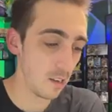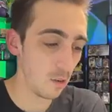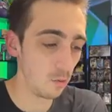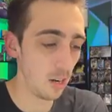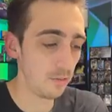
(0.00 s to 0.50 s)

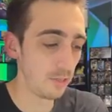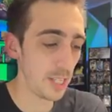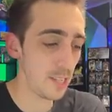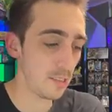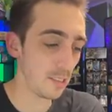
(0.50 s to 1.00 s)

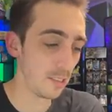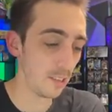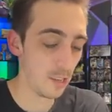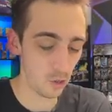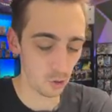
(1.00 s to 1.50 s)
Rufflet,
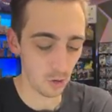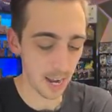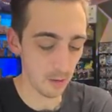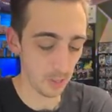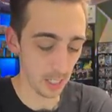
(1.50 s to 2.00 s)

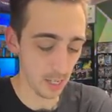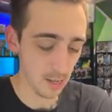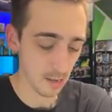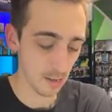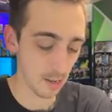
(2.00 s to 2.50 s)
Drowsy,